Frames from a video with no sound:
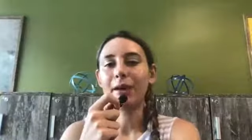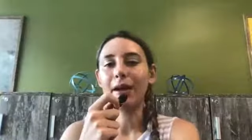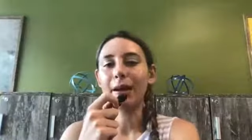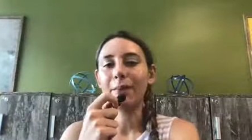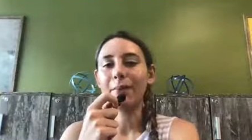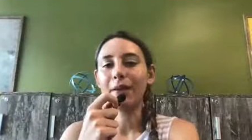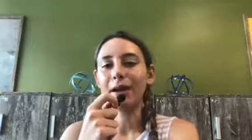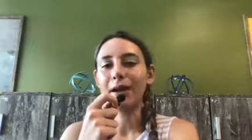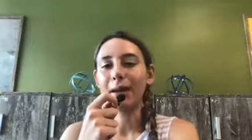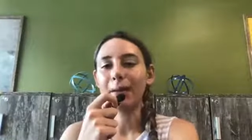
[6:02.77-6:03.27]

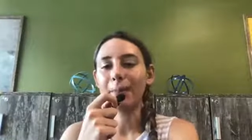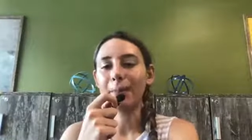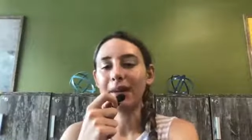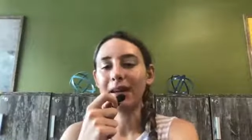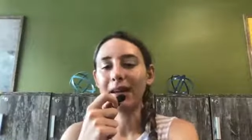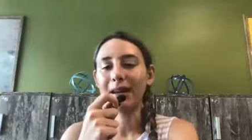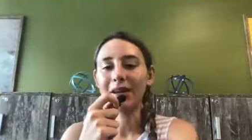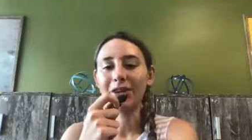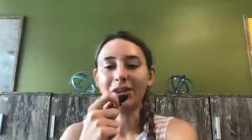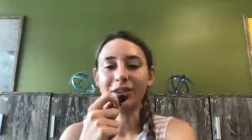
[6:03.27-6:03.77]
wrap up
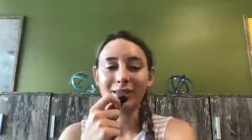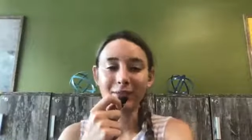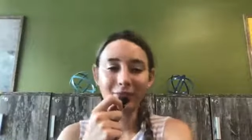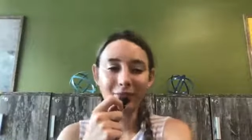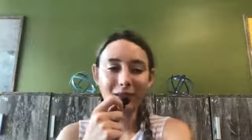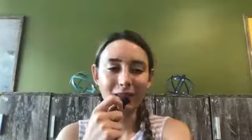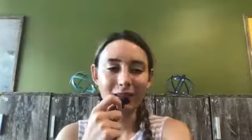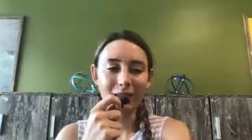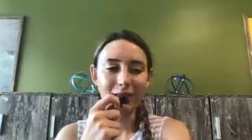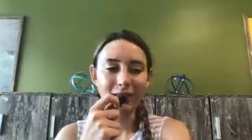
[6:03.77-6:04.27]
and just
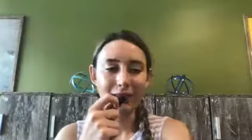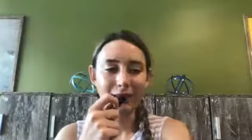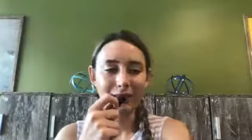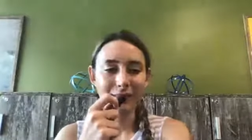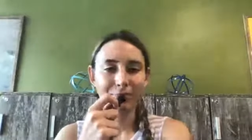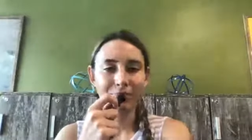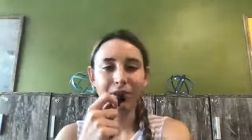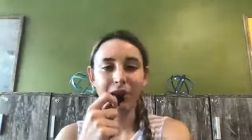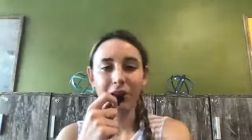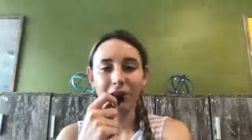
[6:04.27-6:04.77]
feel
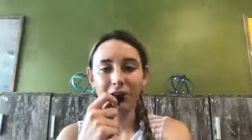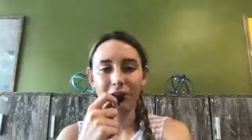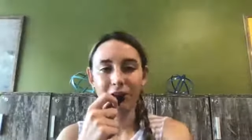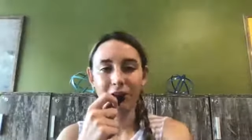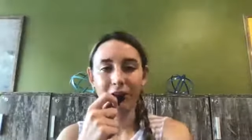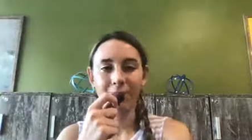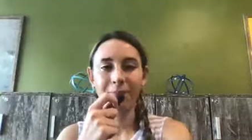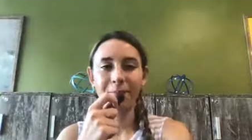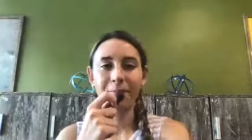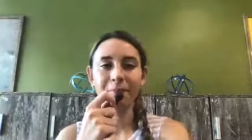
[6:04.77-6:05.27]
less
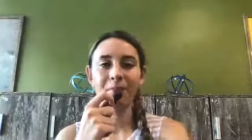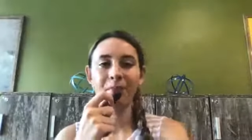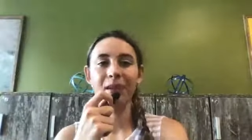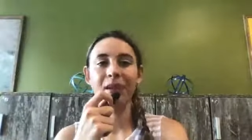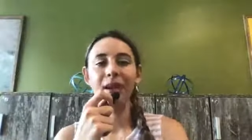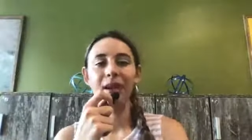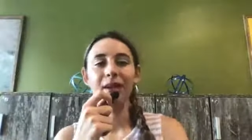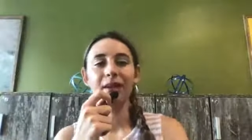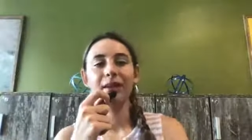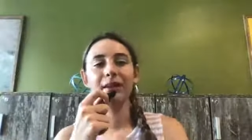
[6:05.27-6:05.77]
pressured.
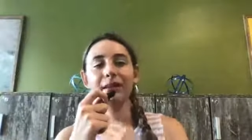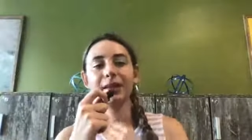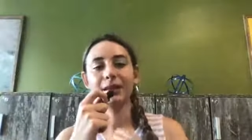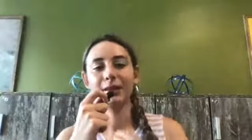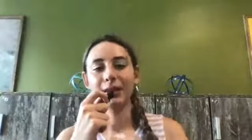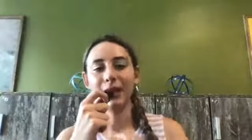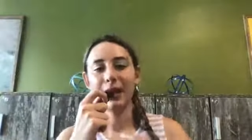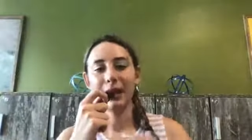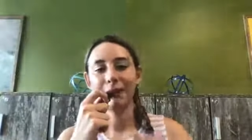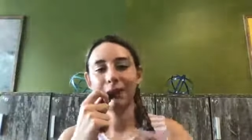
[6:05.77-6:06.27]

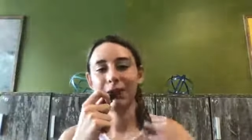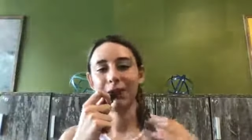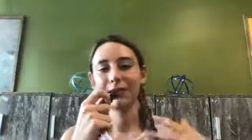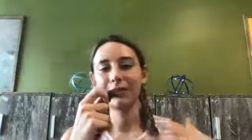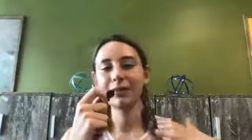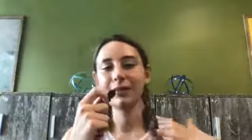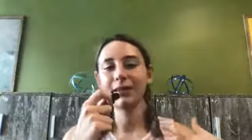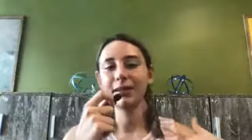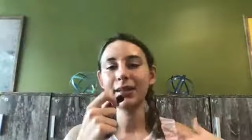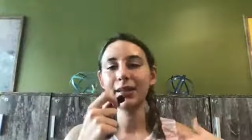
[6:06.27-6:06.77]
Cuz I
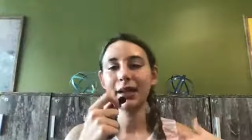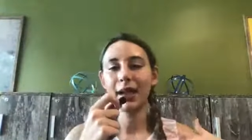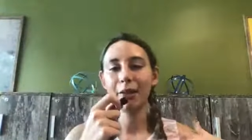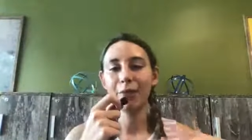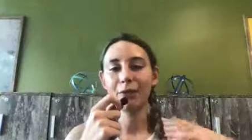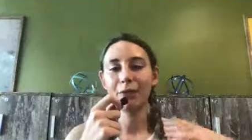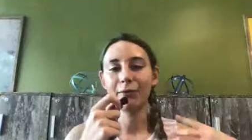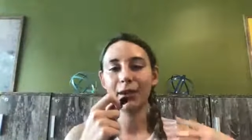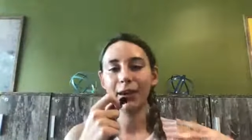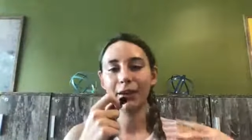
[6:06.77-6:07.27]
personally I
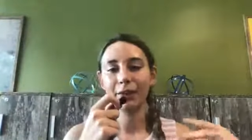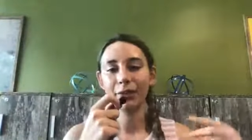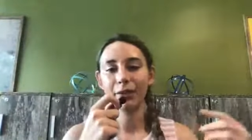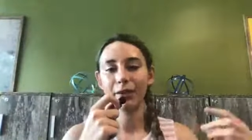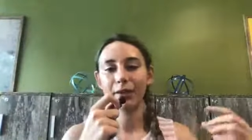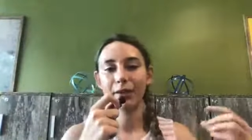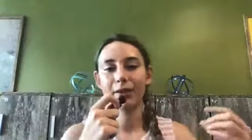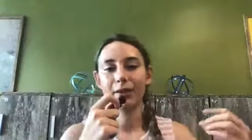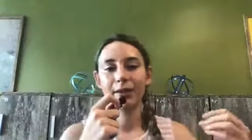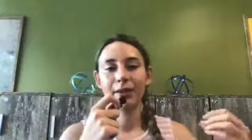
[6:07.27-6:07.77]
would
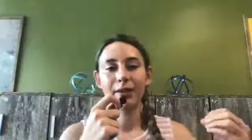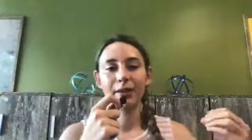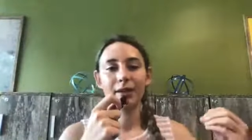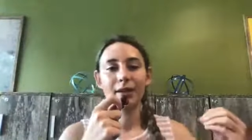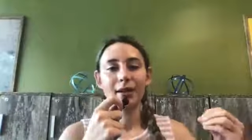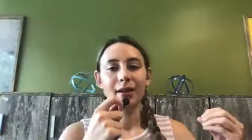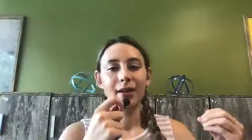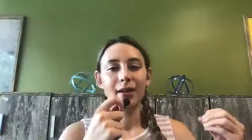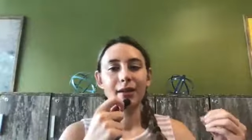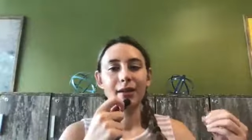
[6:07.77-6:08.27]
rather
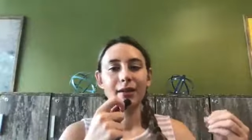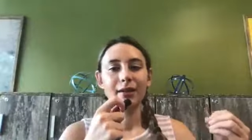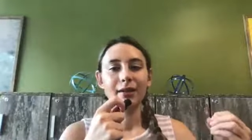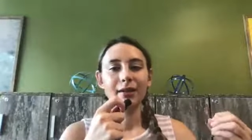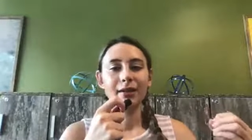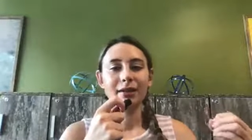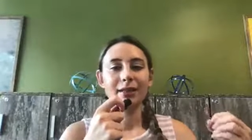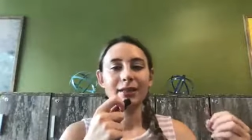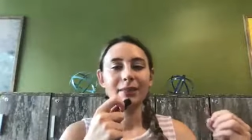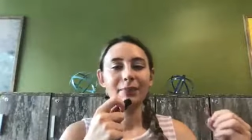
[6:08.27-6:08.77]

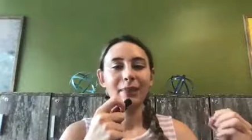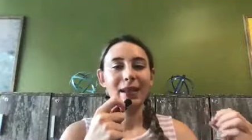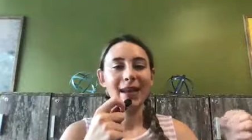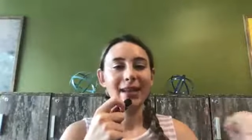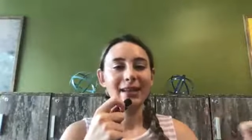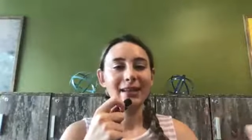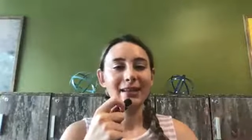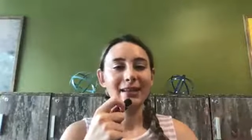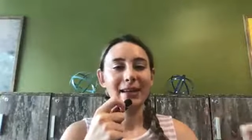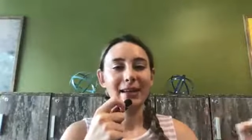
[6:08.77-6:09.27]

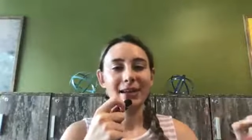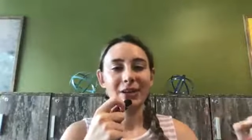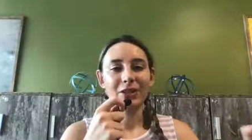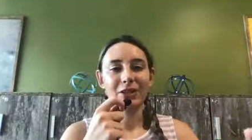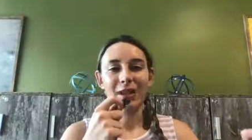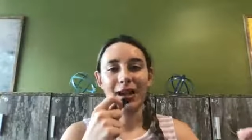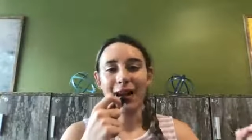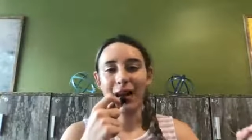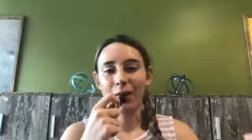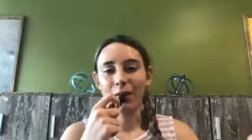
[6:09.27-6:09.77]
spend an
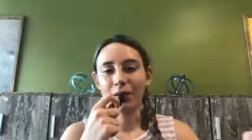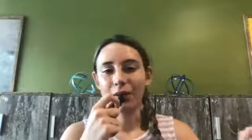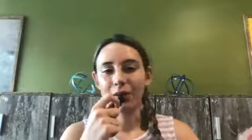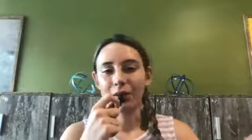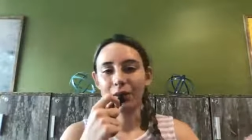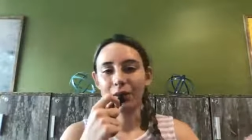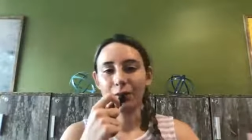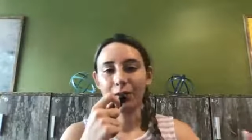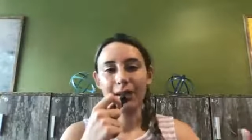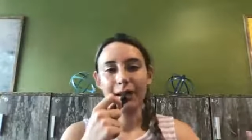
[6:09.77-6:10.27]
extra hour
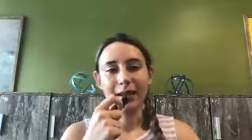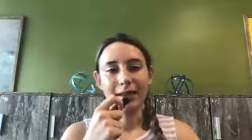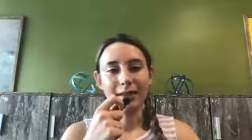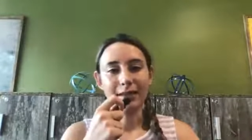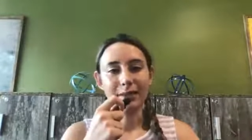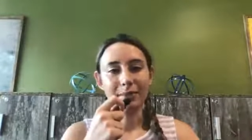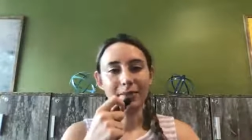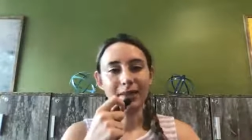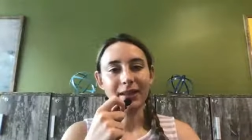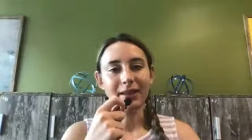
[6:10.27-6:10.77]
to getting
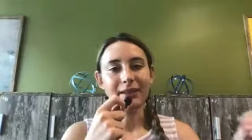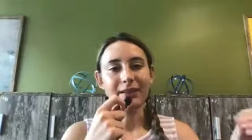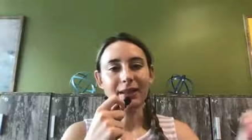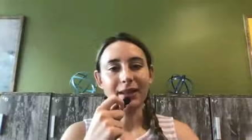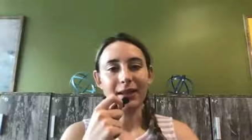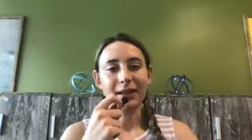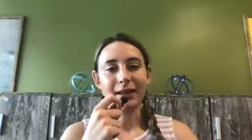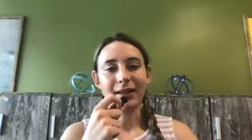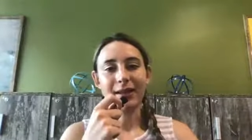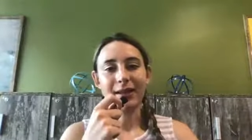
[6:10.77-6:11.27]
something
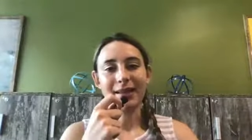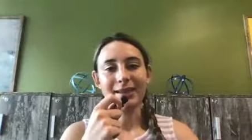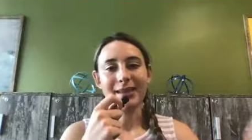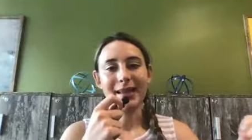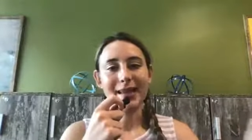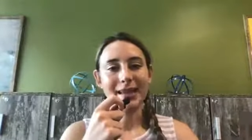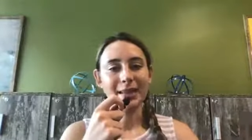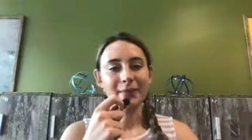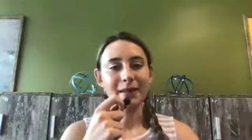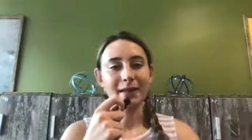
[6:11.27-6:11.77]
done and
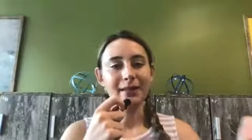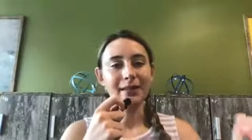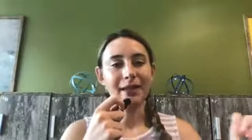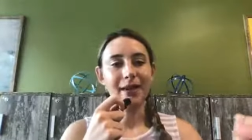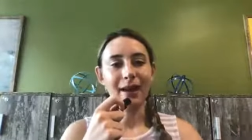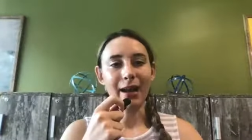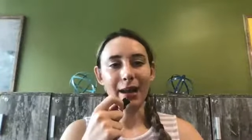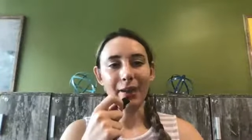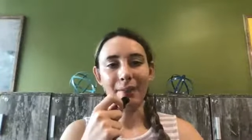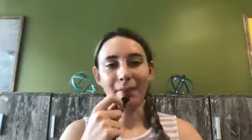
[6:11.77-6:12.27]
taking my
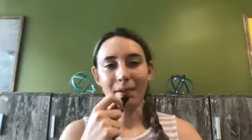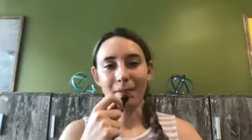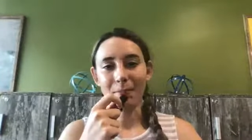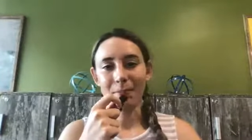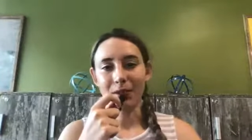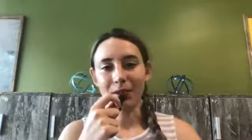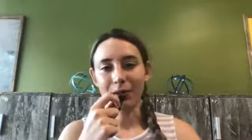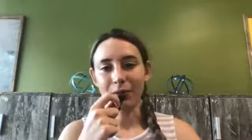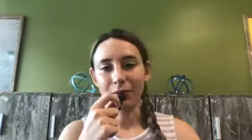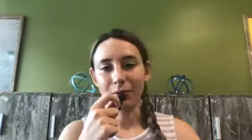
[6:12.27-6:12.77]
time and
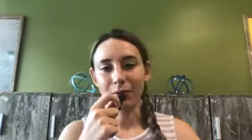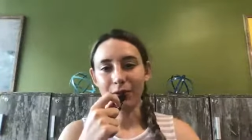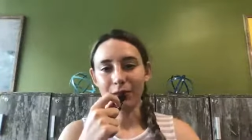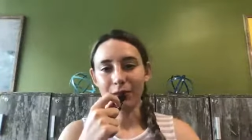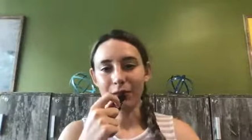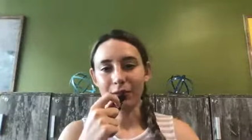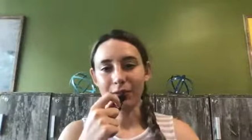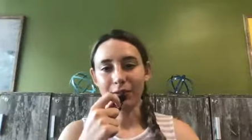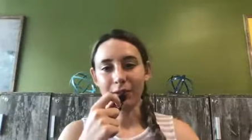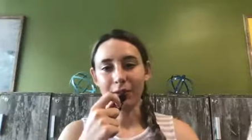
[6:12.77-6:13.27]
being
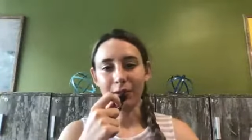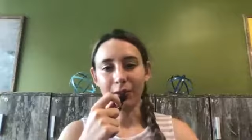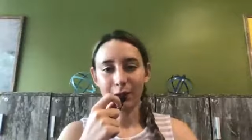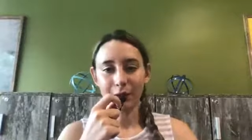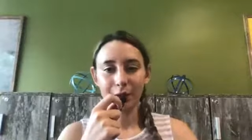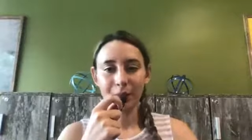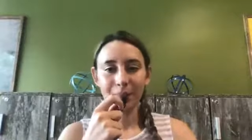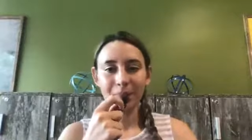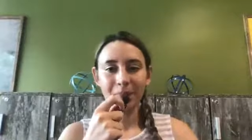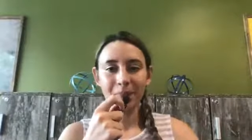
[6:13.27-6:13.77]
really
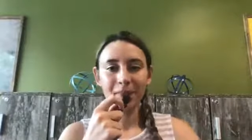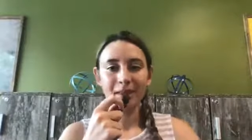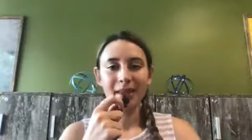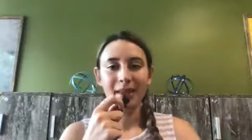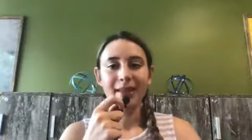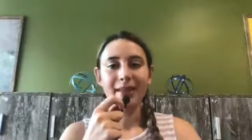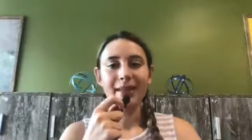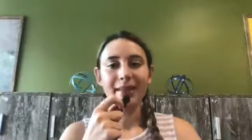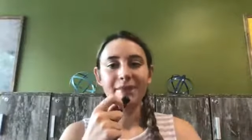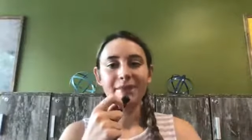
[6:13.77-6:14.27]
slow
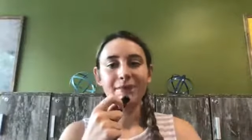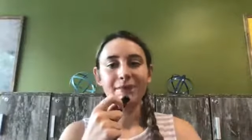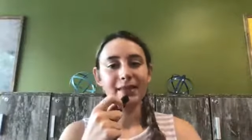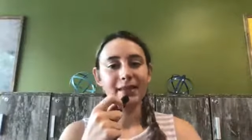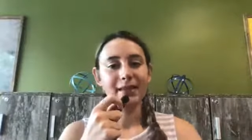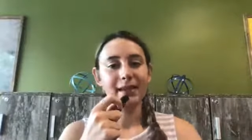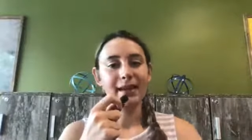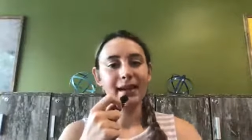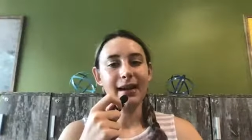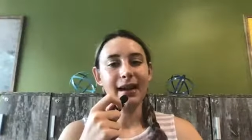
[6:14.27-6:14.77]
then
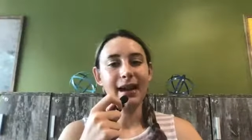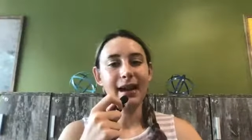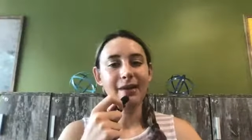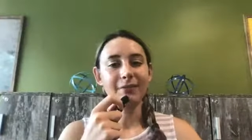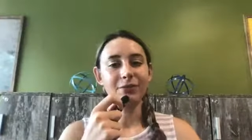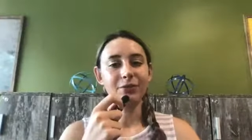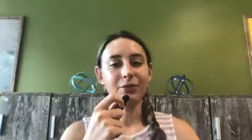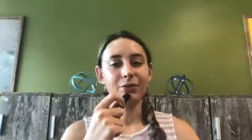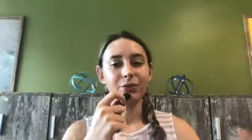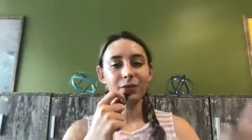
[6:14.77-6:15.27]
feel like I
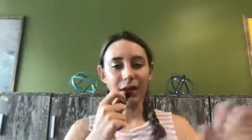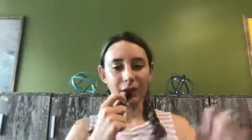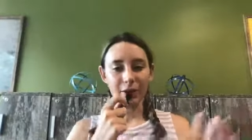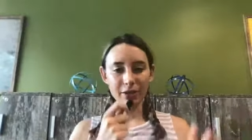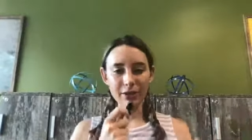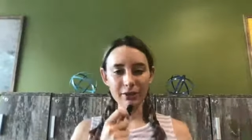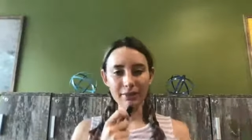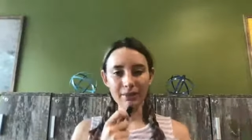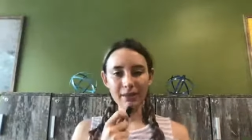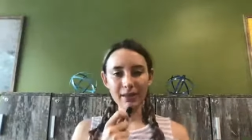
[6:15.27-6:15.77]
have to rush
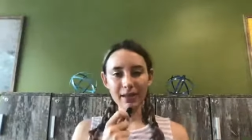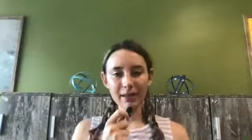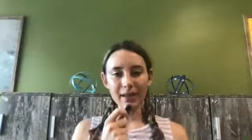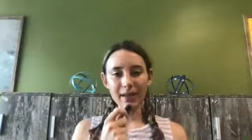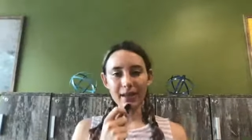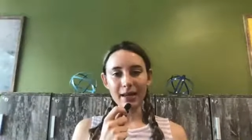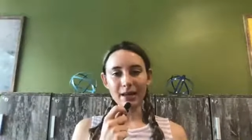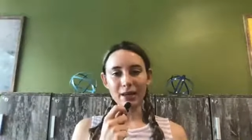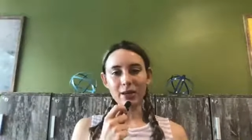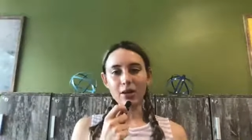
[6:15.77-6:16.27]
something
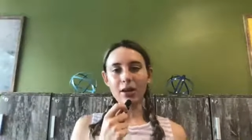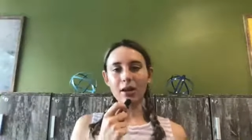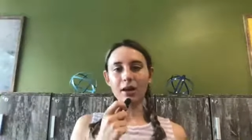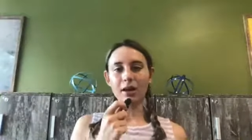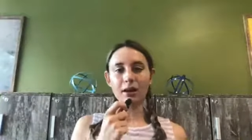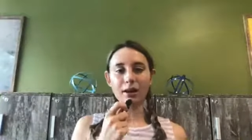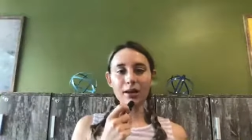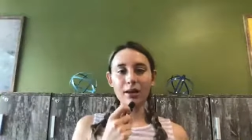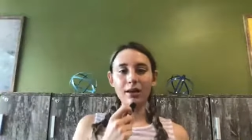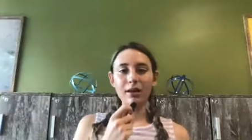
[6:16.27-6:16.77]
and not